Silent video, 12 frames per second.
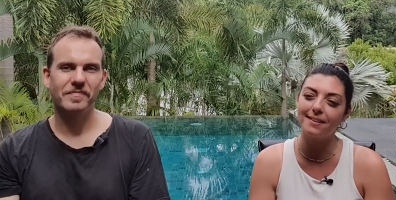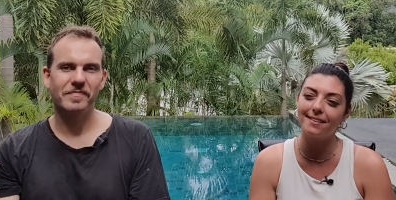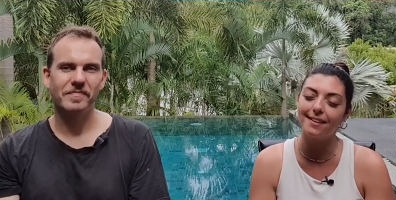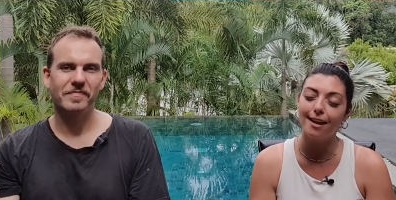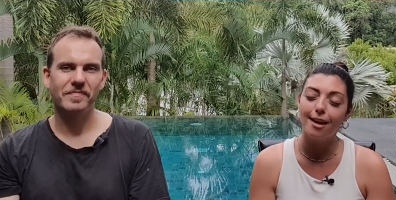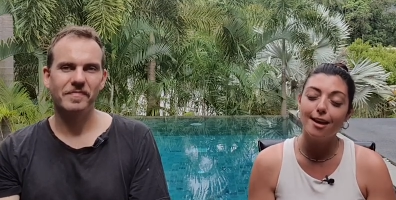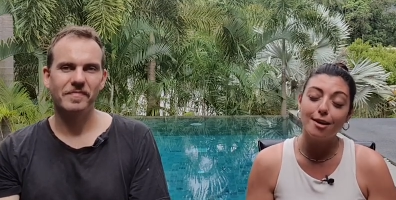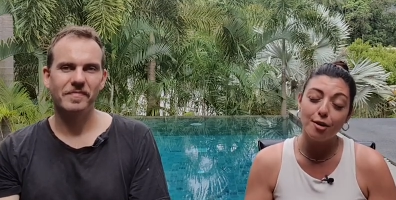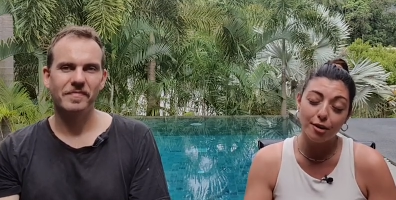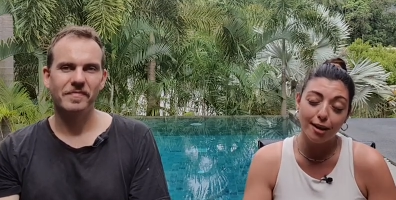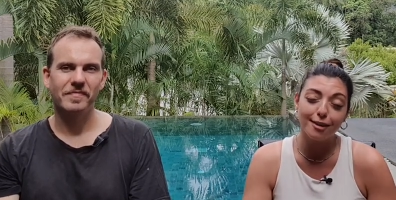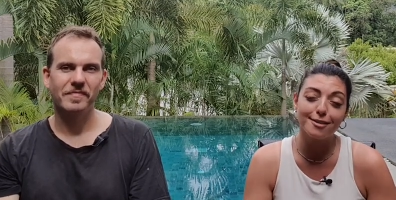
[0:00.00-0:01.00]
Speaker 1: But
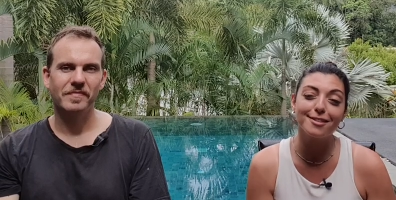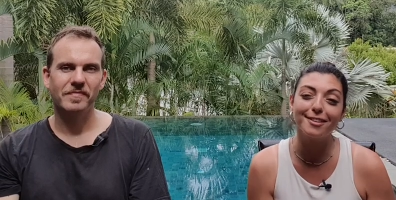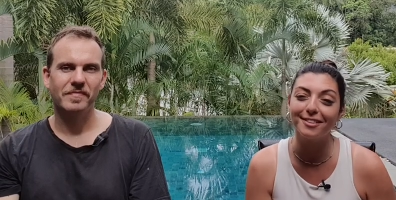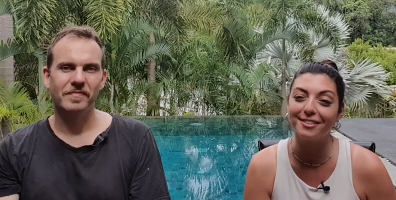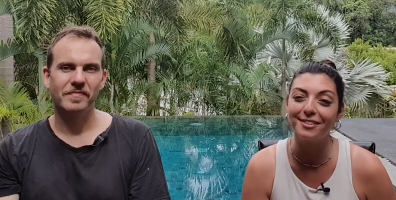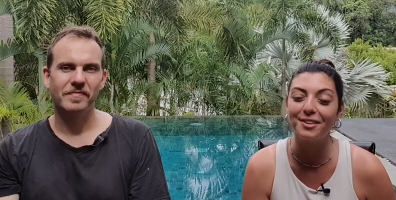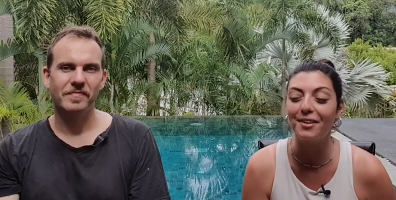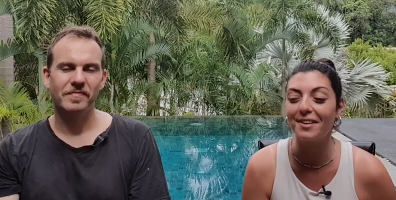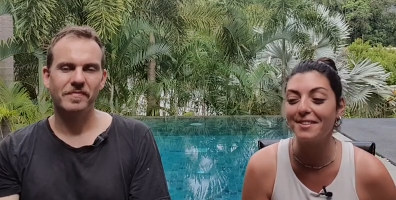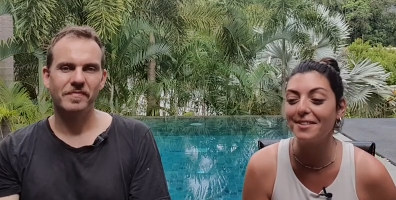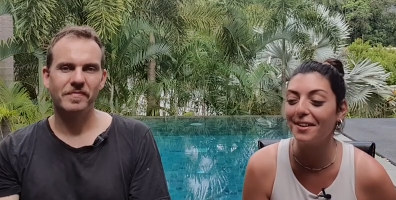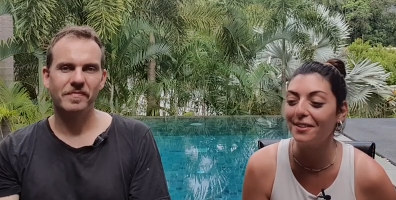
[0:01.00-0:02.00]
okay, still, you know,
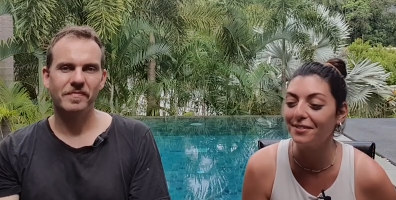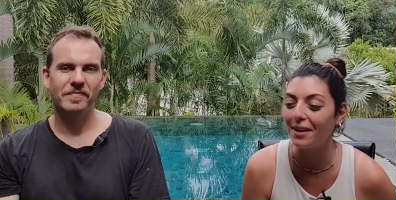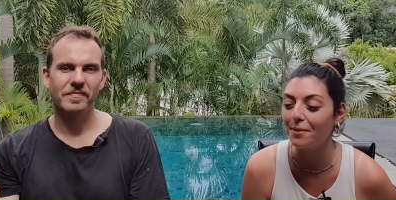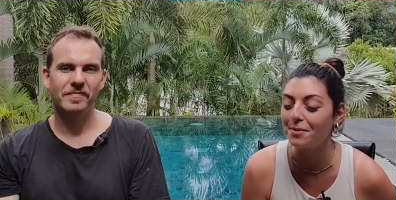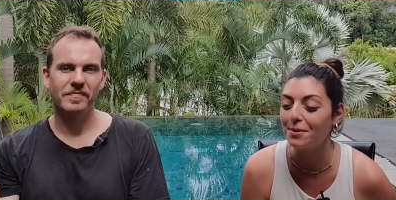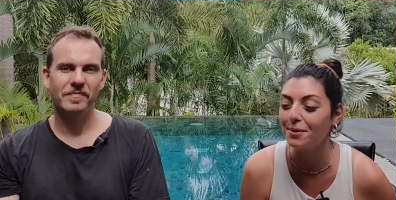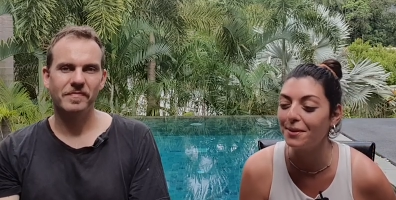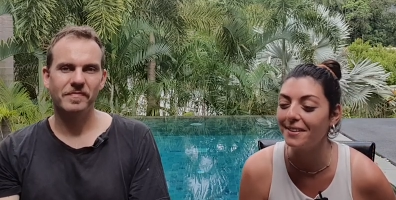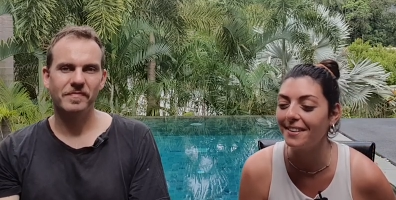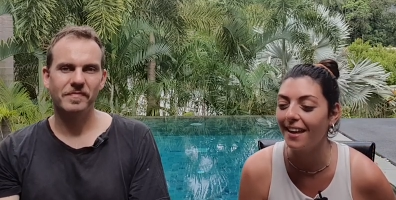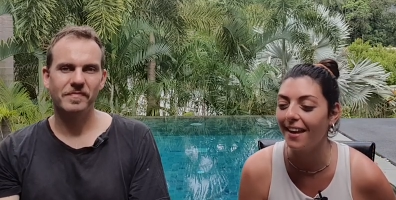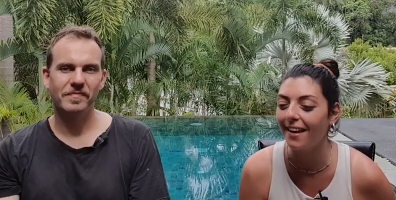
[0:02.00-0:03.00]
I still have time to do
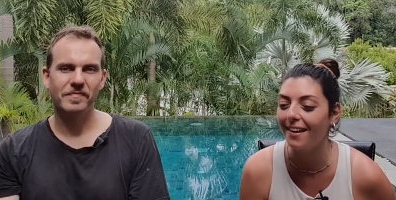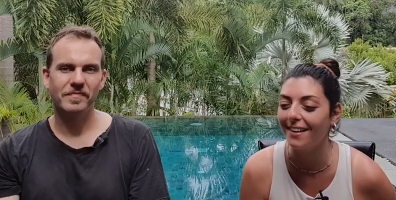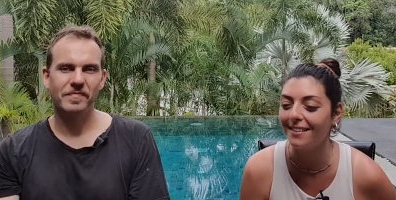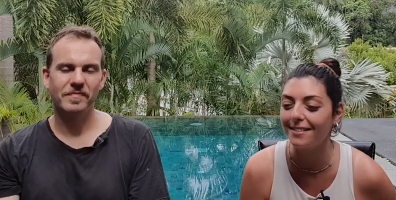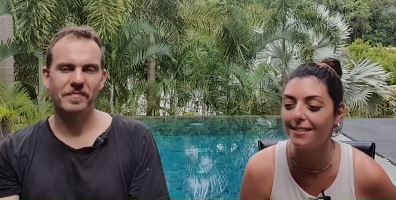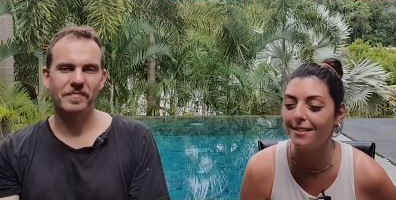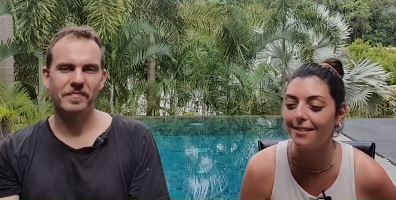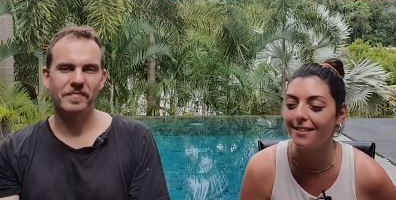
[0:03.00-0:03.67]
it, and